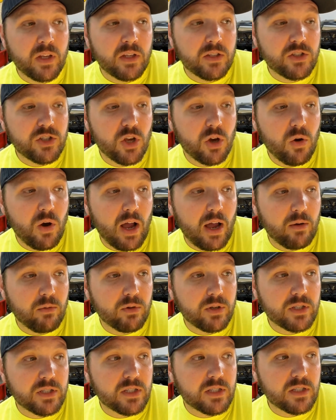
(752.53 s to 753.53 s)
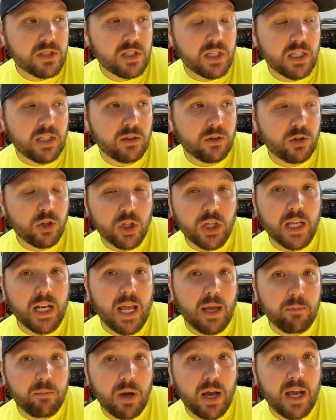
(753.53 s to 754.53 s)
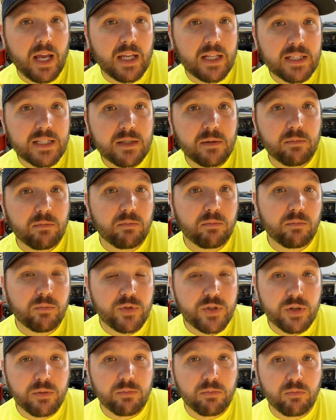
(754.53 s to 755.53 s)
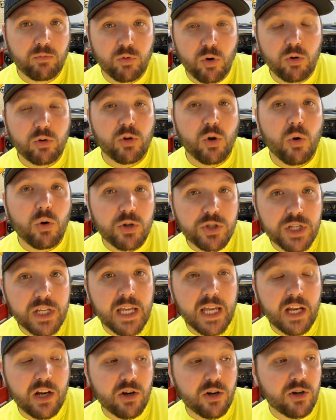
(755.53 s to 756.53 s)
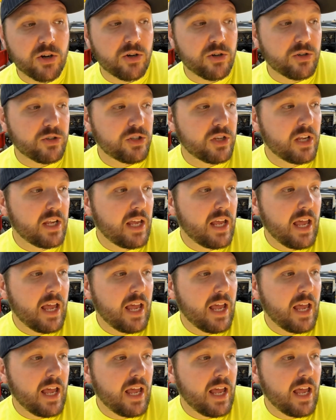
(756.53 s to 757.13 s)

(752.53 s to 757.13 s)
So I was looking at buying some road course gears